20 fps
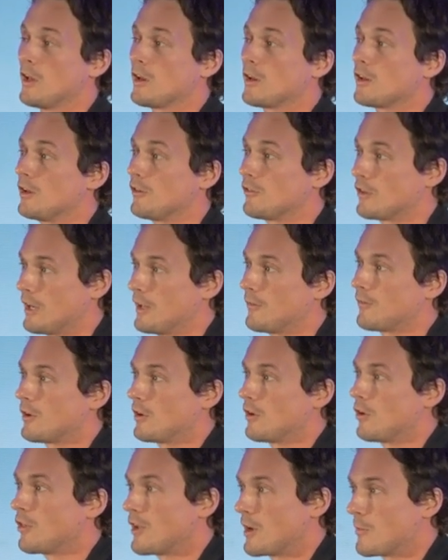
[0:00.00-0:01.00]
going to deliver
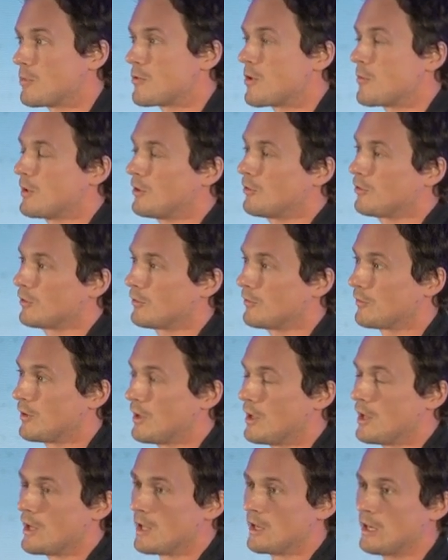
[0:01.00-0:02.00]
on that promise of
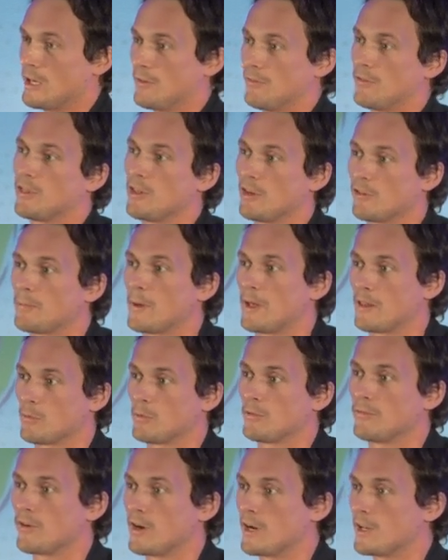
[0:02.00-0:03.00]
leaving things better than
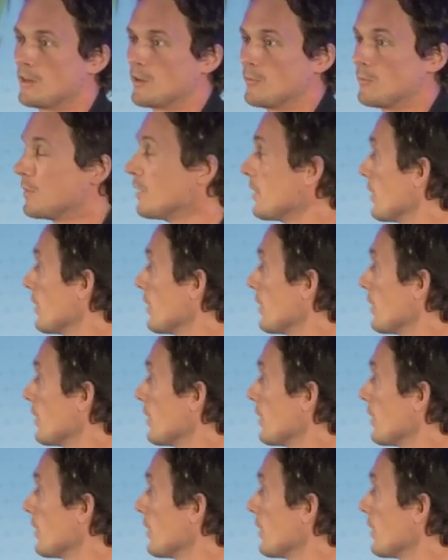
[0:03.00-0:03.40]
we find them?